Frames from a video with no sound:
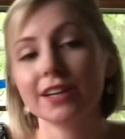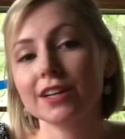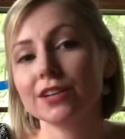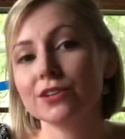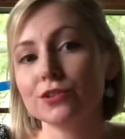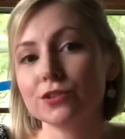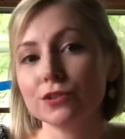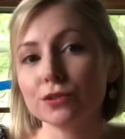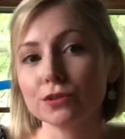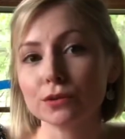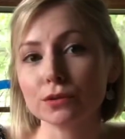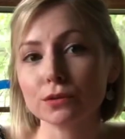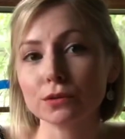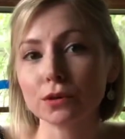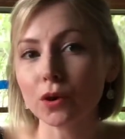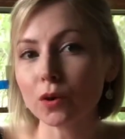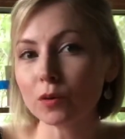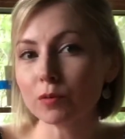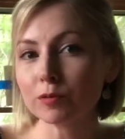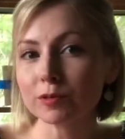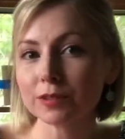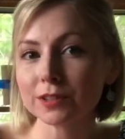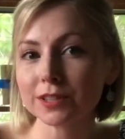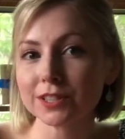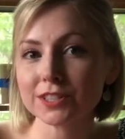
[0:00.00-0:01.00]
to
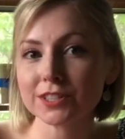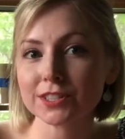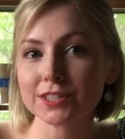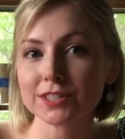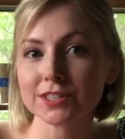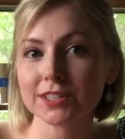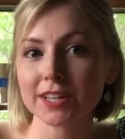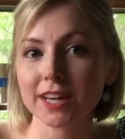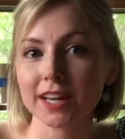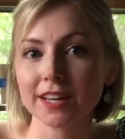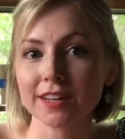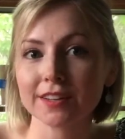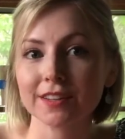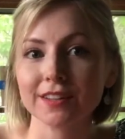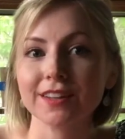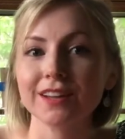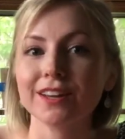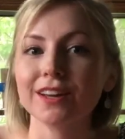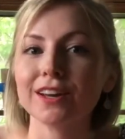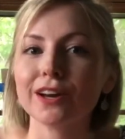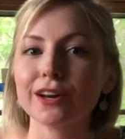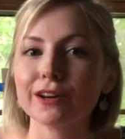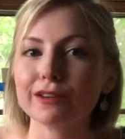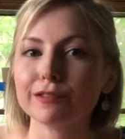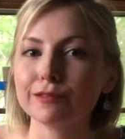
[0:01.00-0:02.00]
hopefully just get
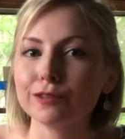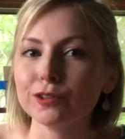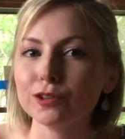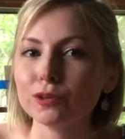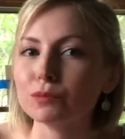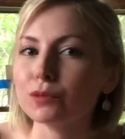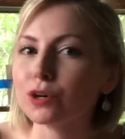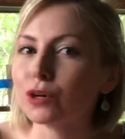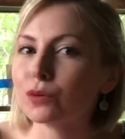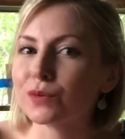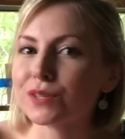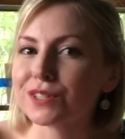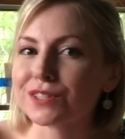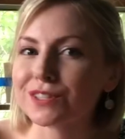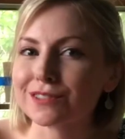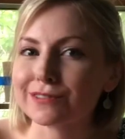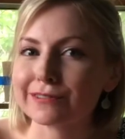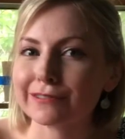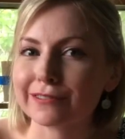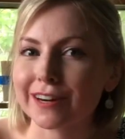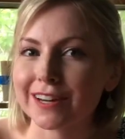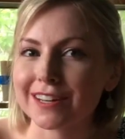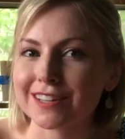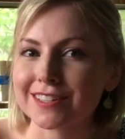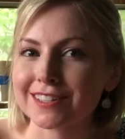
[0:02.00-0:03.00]
a few moments of
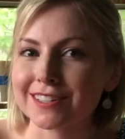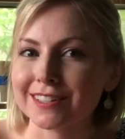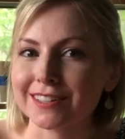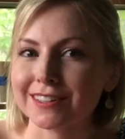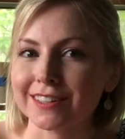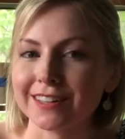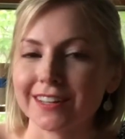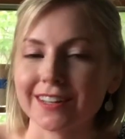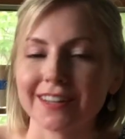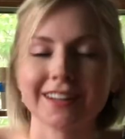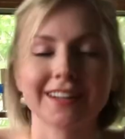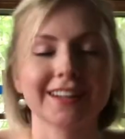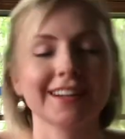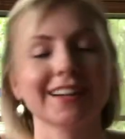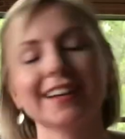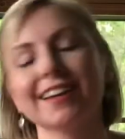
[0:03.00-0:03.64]
rest in there.